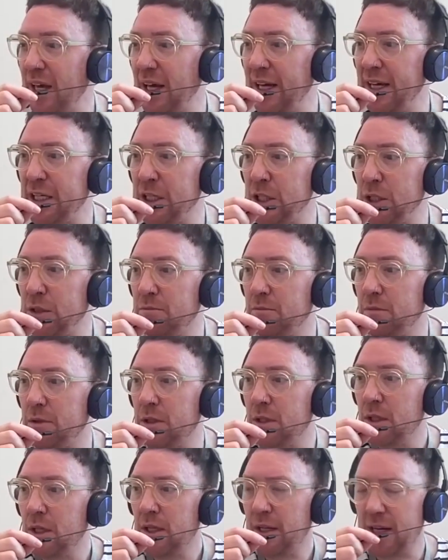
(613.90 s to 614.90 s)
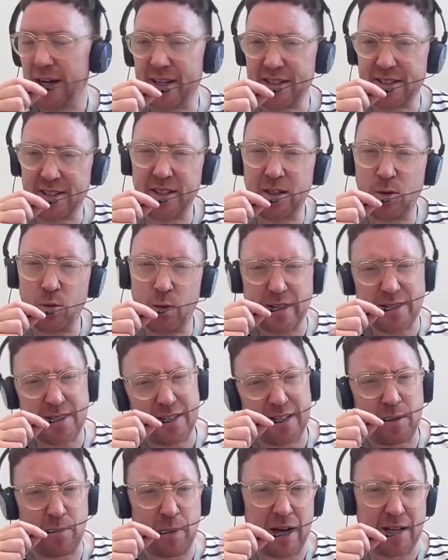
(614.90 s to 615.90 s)
Um, and I still worked a
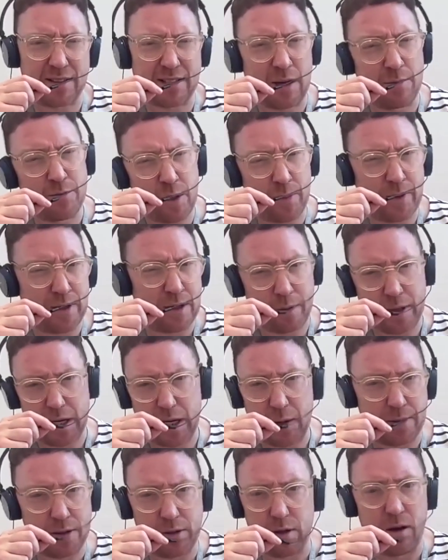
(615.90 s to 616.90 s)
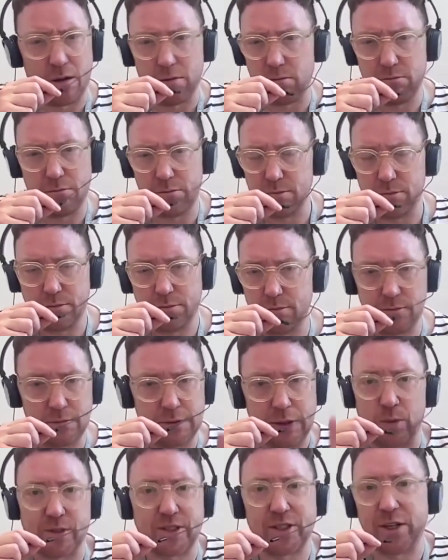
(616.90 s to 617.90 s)
little part-time job in a bar, but not,
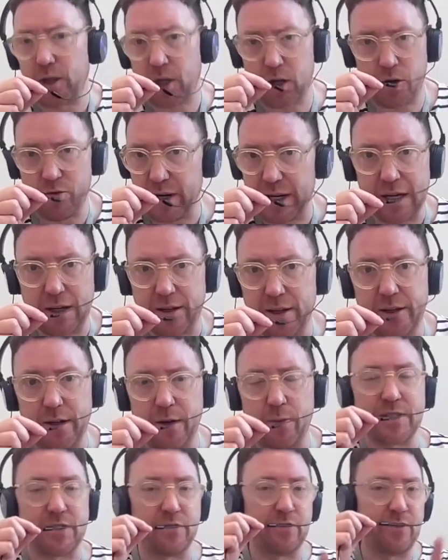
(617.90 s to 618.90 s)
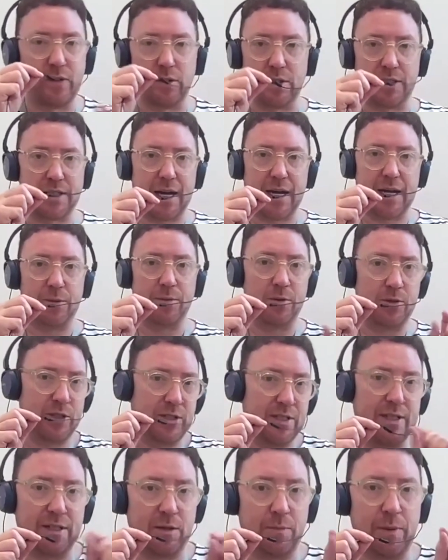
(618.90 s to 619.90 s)
it wasn't a career, it wasn't full-time. It was
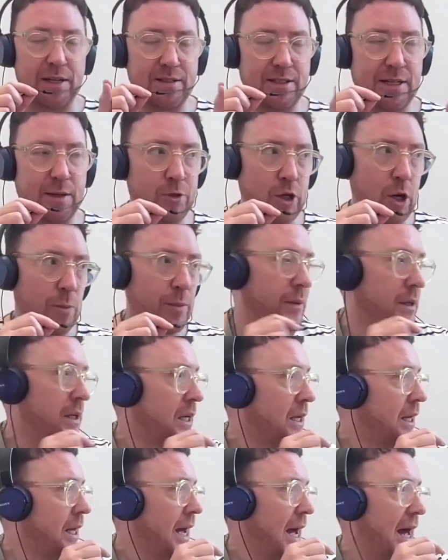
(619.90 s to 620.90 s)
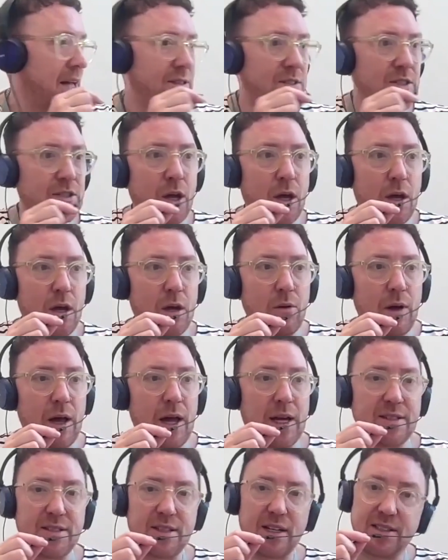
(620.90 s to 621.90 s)
just a little part-time job. And so
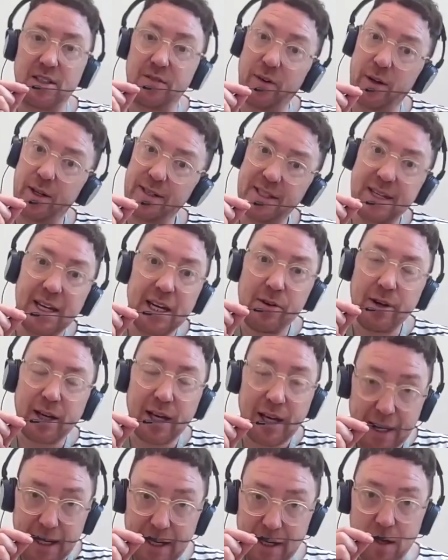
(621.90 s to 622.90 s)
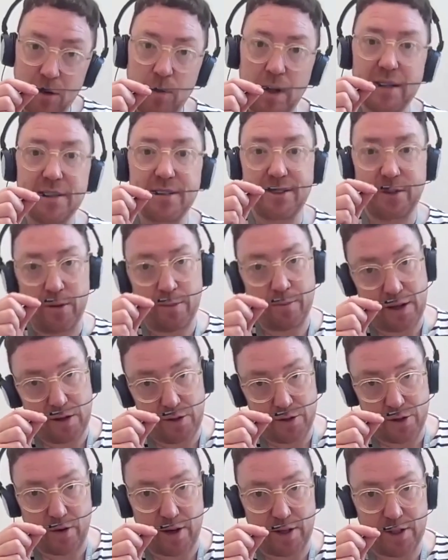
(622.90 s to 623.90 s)
I started volunteering here whilst doing my
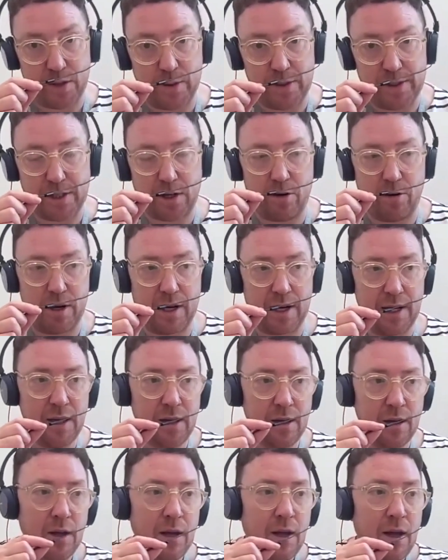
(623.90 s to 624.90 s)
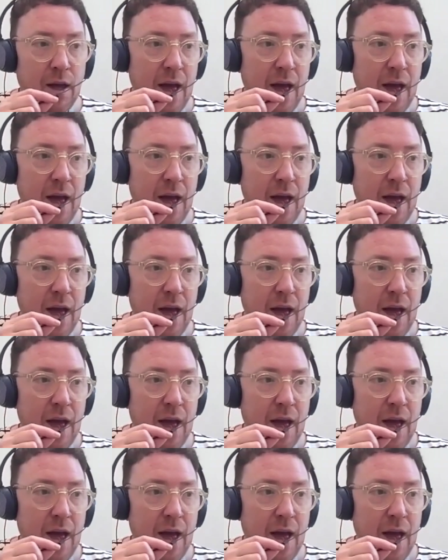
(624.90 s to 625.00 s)
undergraduate degree.